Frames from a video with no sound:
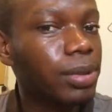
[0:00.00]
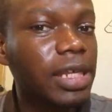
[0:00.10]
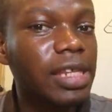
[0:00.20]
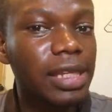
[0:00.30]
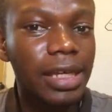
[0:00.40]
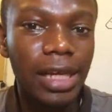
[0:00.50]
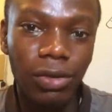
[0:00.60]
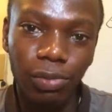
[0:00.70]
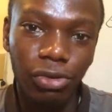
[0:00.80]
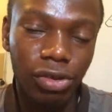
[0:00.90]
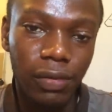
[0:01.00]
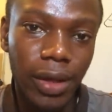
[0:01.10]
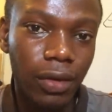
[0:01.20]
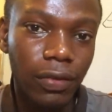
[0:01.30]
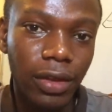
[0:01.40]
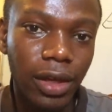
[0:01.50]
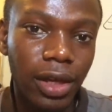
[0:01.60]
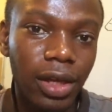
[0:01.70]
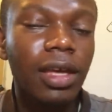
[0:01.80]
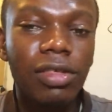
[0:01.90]
Please learn how to put yourself out
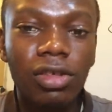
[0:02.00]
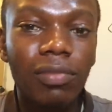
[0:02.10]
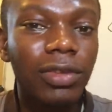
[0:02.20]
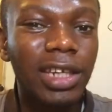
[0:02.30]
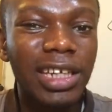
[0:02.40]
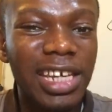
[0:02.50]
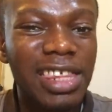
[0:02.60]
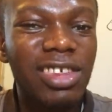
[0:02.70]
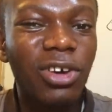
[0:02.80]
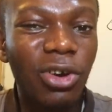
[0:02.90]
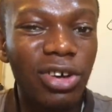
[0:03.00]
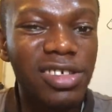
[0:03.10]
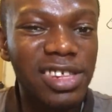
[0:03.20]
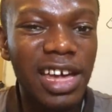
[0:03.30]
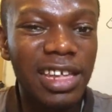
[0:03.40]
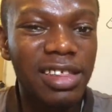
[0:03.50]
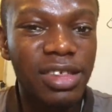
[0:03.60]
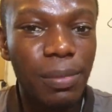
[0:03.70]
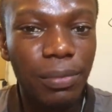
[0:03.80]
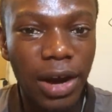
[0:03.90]
there. It's something that needs
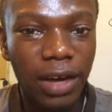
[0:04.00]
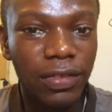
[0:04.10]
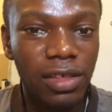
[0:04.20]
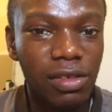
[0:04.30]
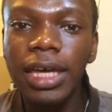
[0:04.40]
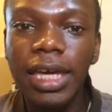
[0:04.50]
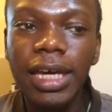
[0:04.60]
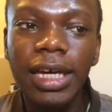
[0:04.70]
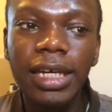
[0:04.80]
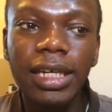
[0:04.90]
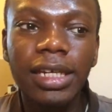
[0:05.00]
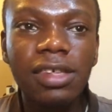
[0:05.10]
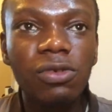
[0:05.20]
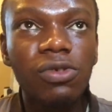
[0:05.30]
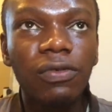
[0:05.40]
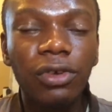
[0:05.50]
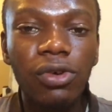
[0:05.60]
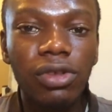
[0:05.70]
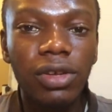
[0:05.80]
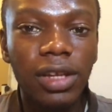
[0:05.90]
constant practice. Again, this also
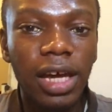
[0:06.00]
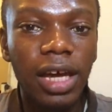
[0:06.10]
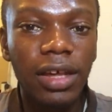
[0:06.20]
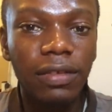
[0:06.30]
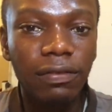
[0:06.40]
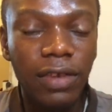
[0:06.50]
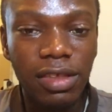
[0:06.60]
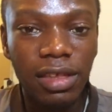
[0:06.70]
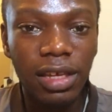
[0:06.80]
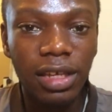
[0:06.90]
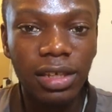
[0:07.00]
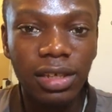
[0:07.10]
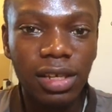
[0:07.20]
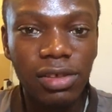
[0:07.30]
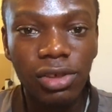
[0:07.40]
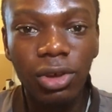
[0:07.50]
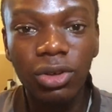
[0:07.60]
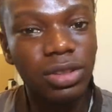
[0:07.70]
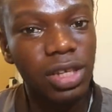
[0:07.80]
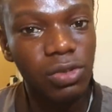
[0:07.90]
falls on that. The first thing is
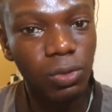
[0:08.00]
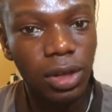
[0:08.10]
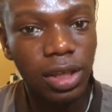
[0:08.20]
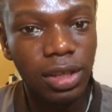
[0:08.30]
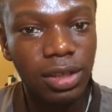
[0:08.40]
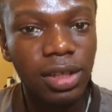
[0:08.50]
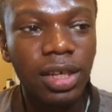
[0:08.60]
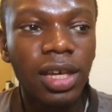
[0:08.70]
called networking.